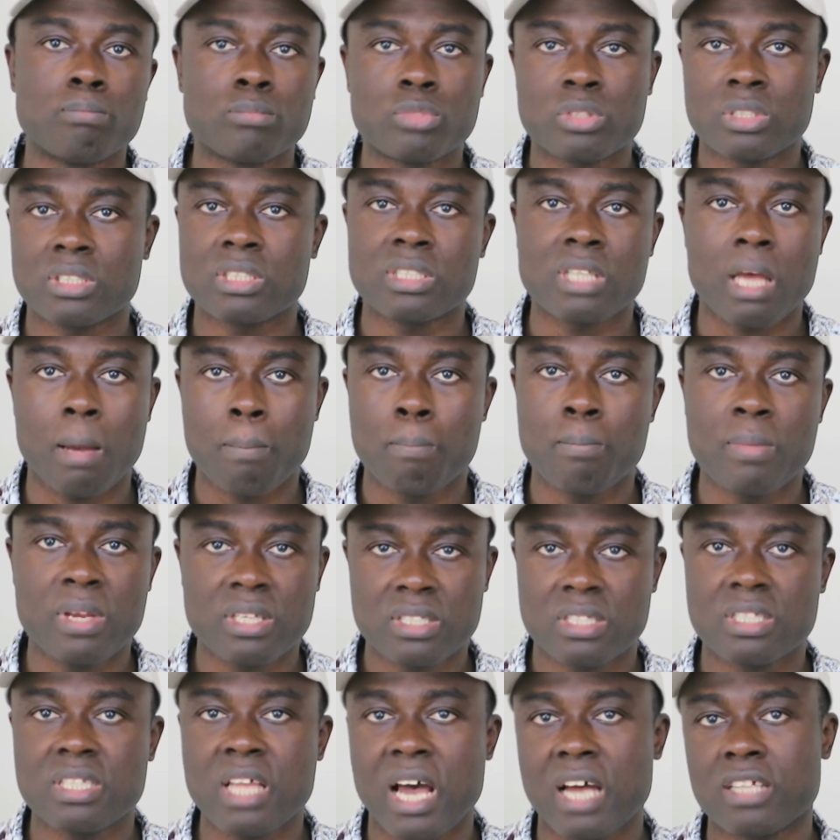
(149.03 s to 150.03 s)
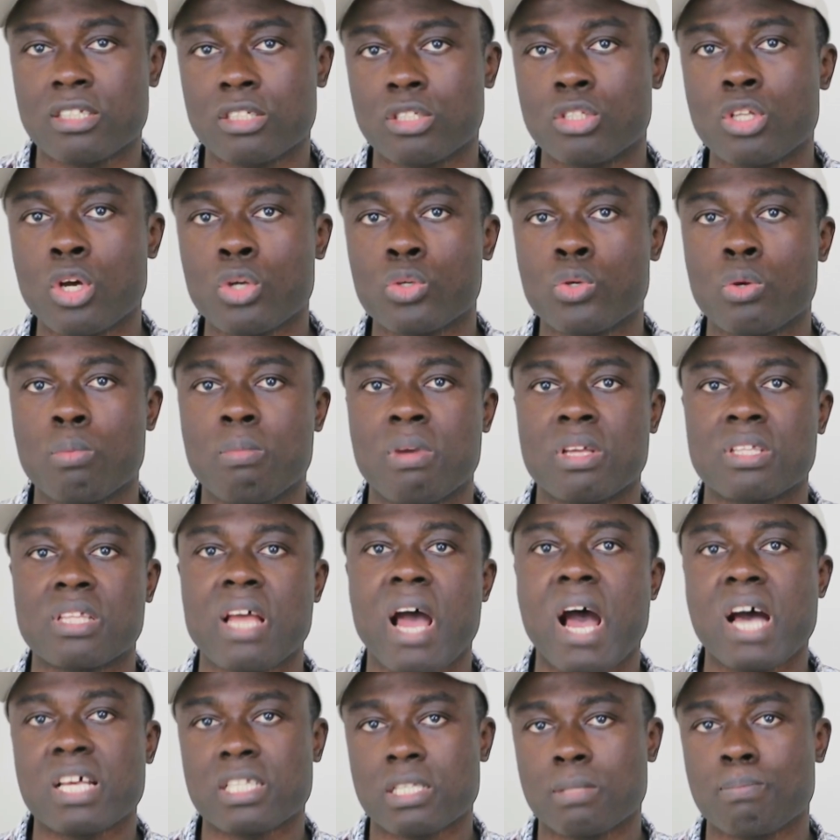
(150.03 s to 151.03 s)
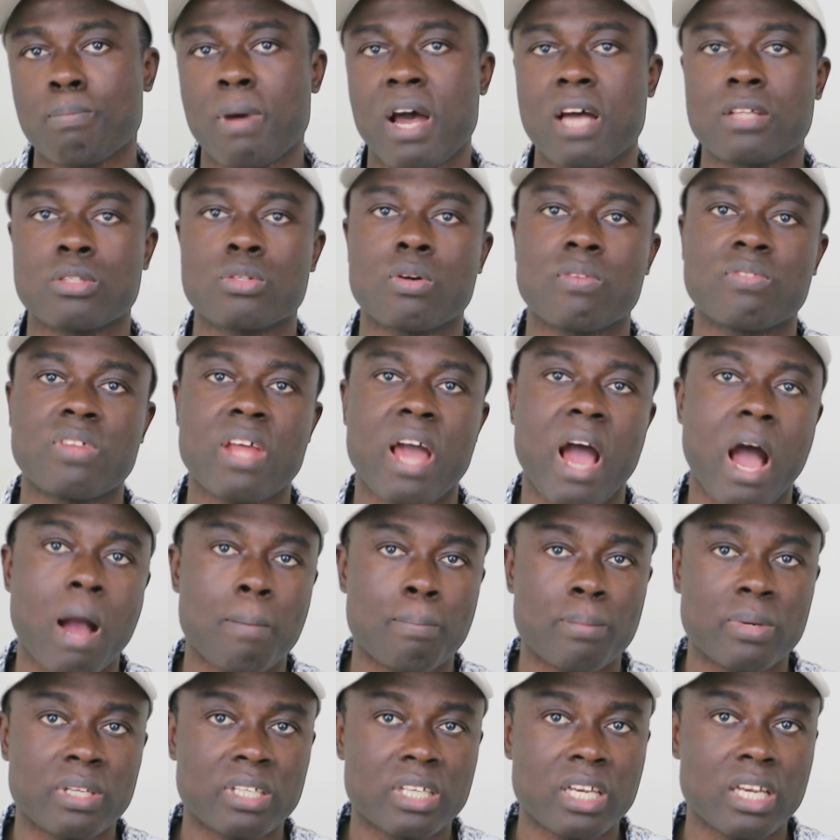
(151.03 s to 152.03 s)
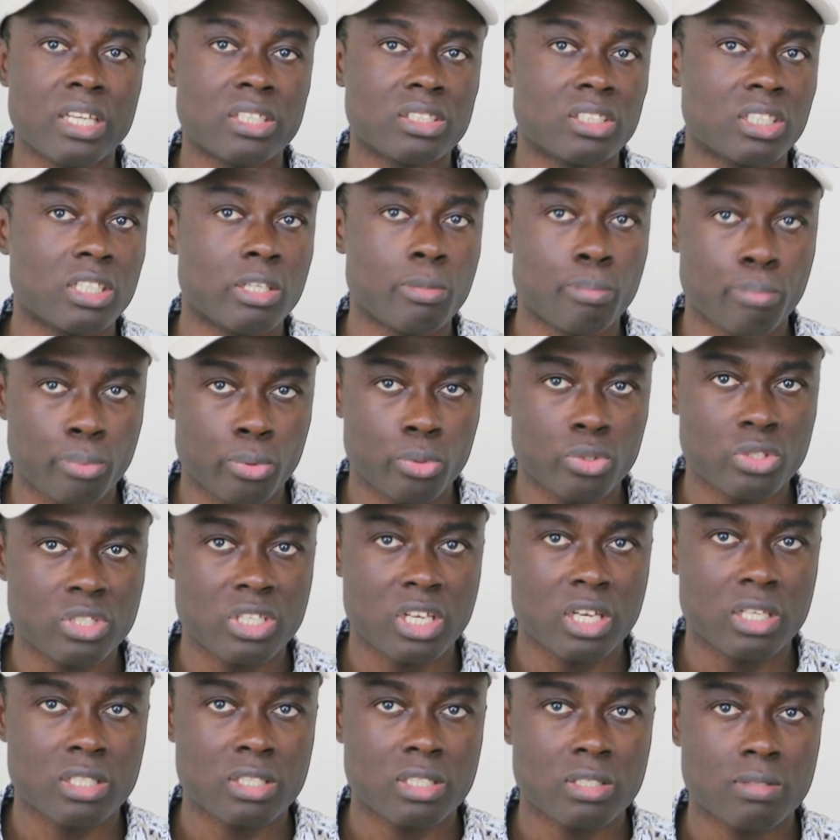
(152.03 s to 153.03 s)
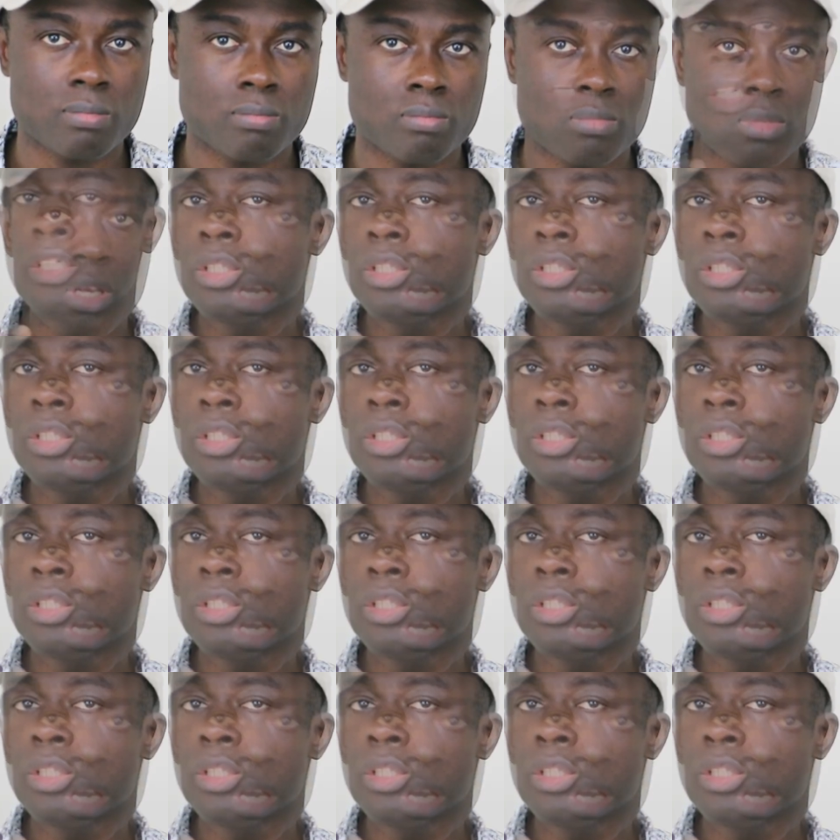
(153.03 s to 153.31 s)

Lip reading: submit that document as part of the application process.